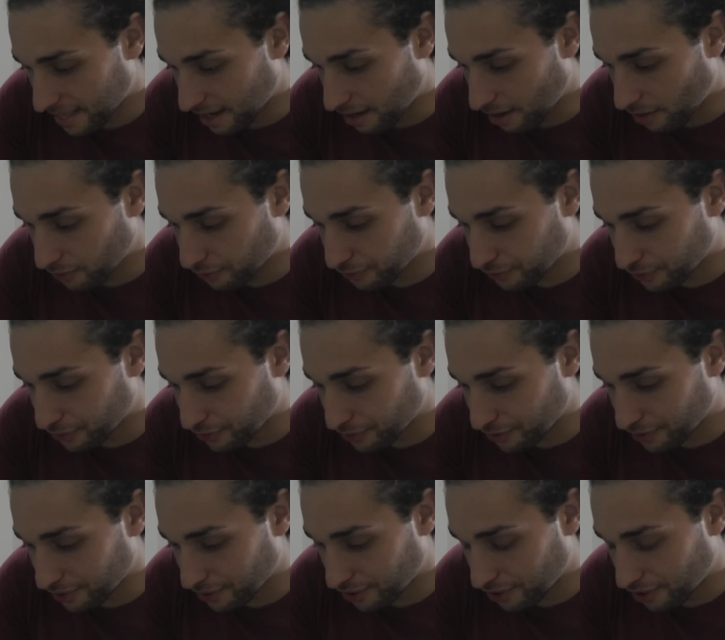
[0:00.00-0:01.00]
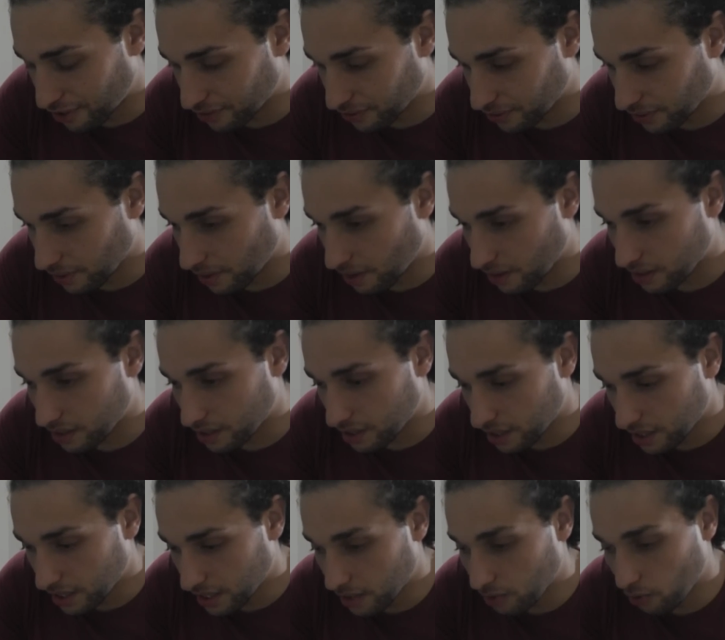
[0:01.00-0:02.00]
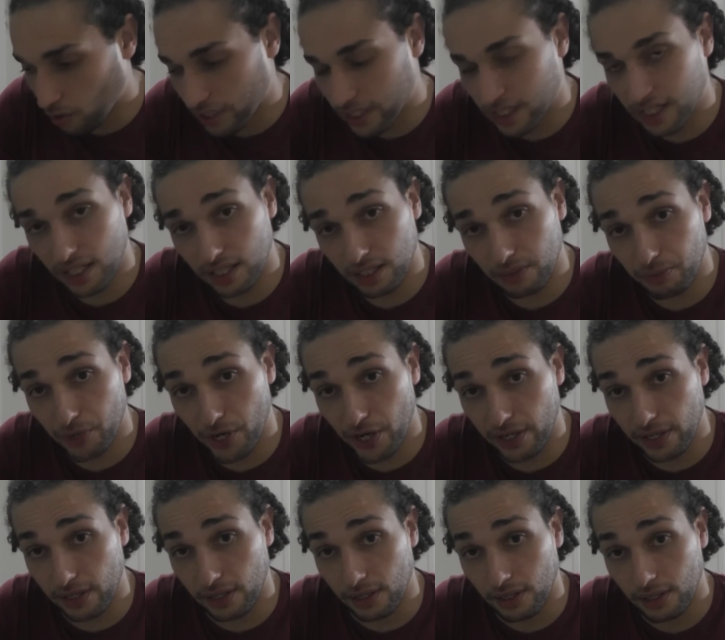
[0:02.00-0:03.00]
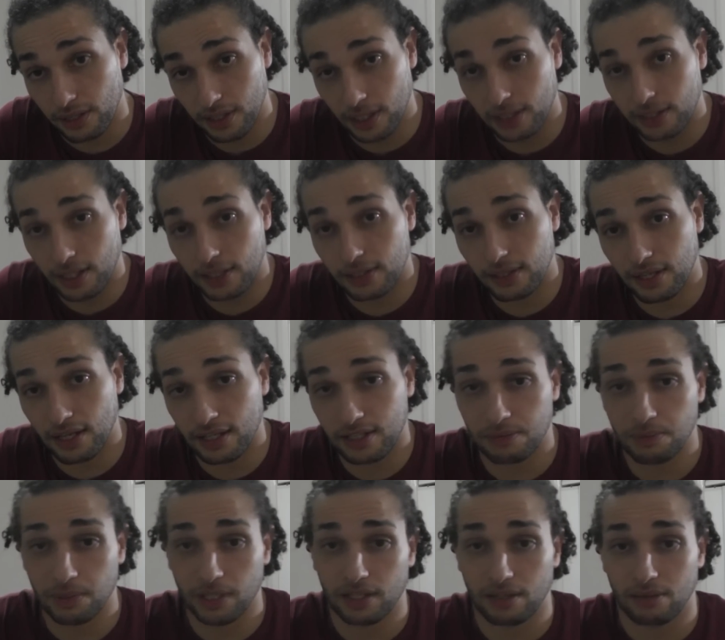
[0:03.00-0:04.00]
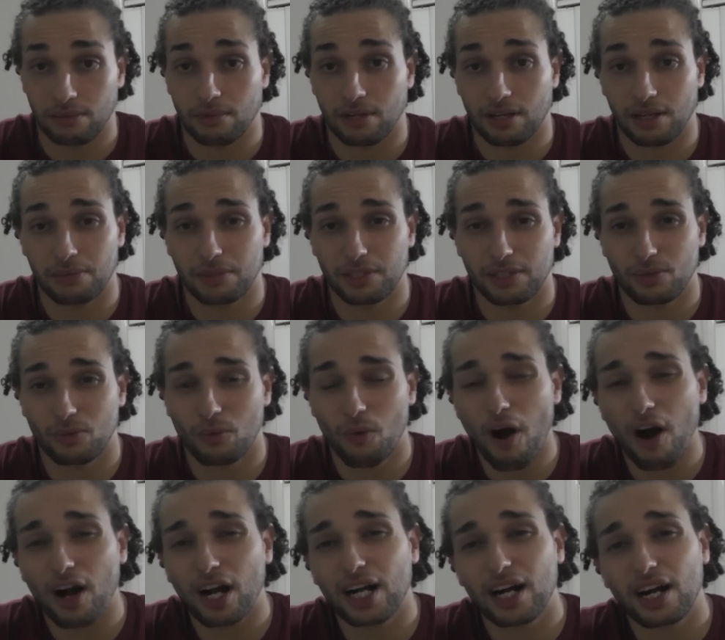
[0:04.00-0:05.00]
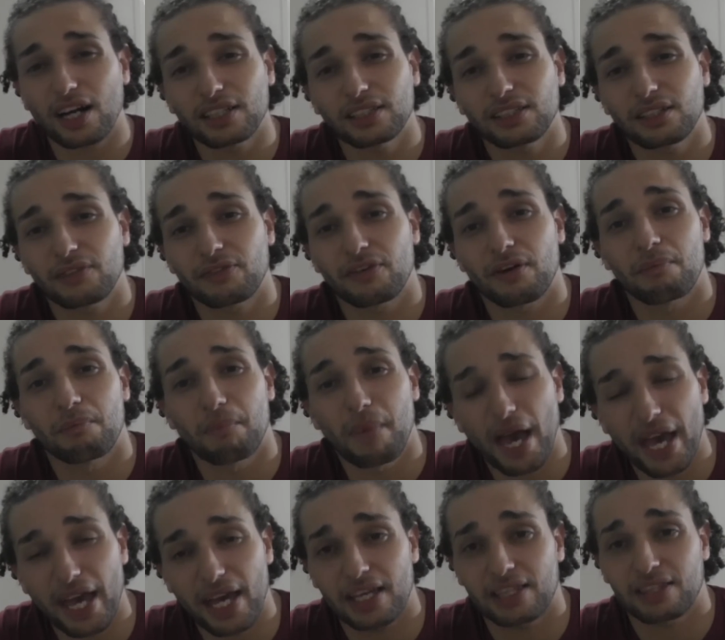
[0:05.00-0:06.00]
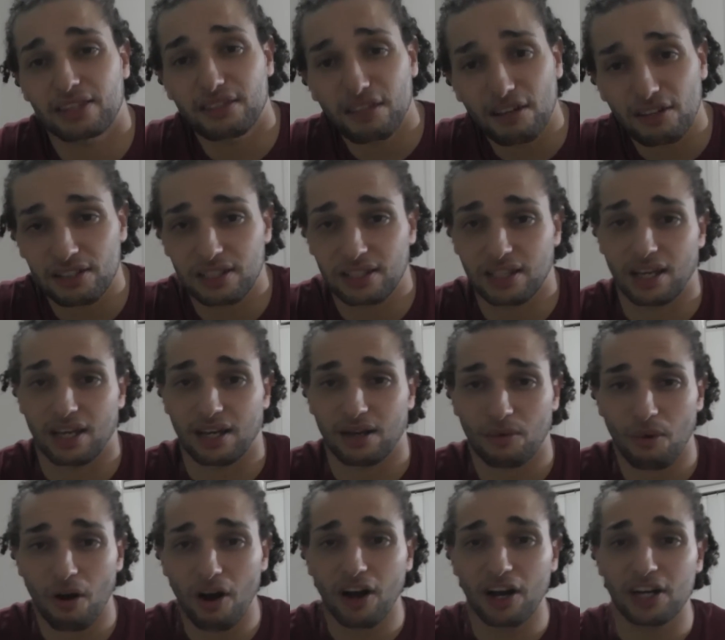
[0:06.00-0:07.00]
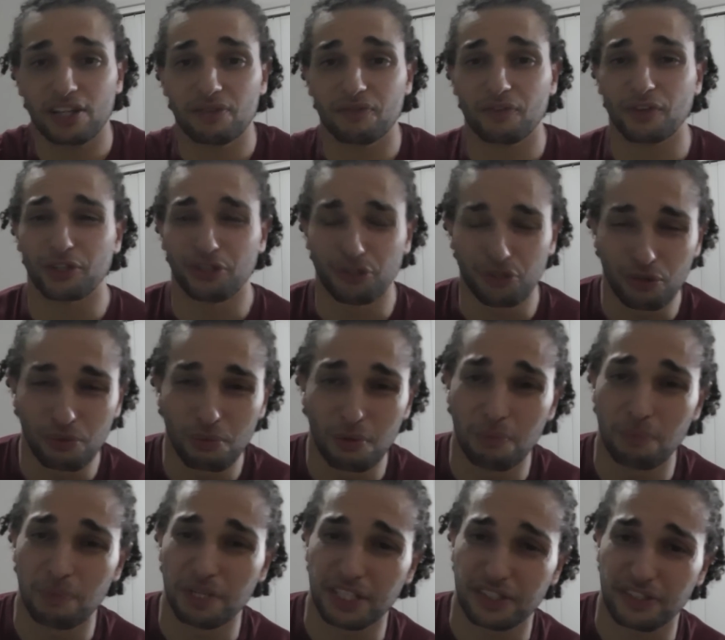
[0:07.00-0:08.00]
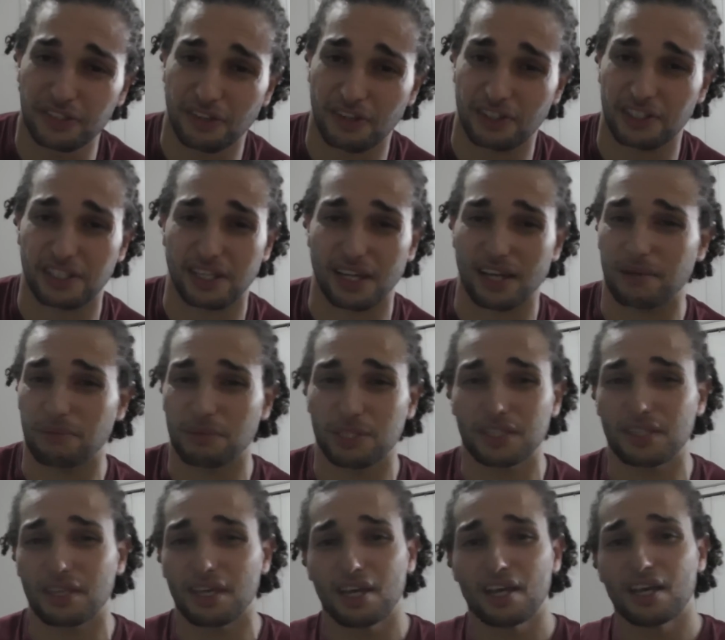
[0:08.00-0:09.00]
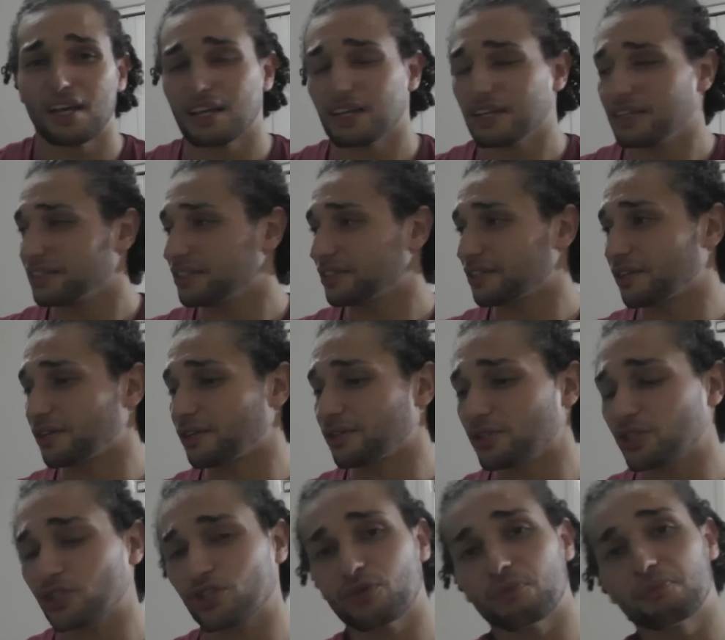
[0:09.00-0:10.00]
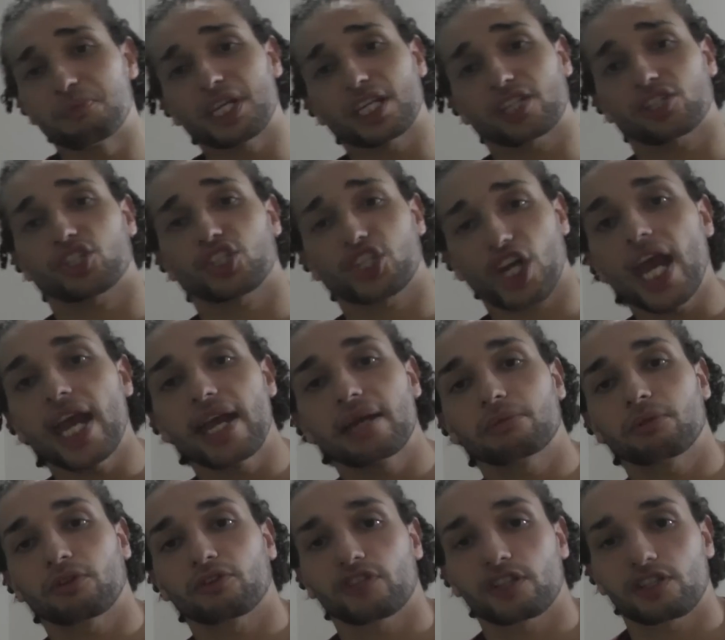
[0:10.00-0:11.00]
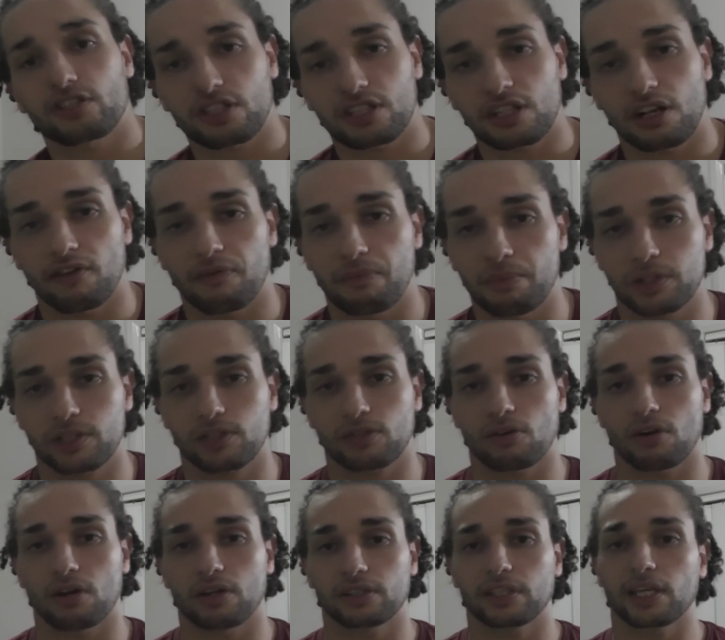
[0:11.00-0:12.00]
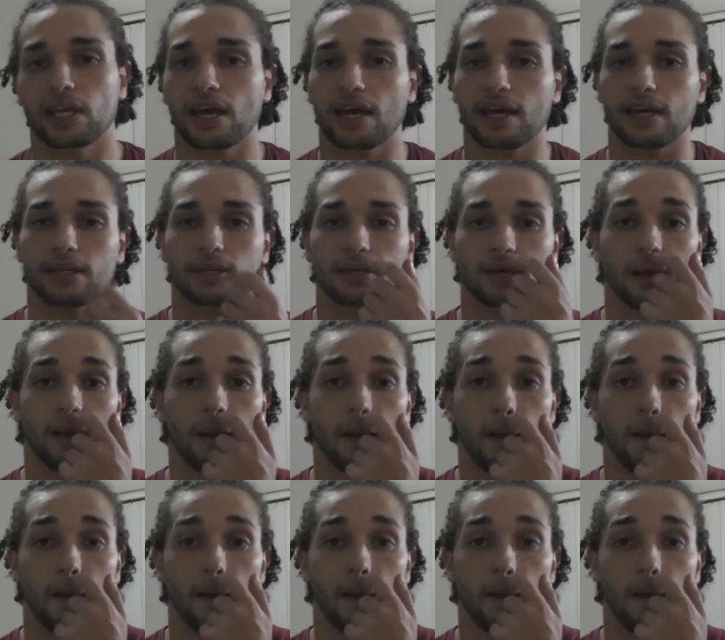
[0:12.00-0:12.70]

after Conor lost, he was celebrating that Nate Diaz beat him. I mean, what kind of a man does that? What kind of a human being does that? I mean, you should be ashamed of yourself, Mr. RDA.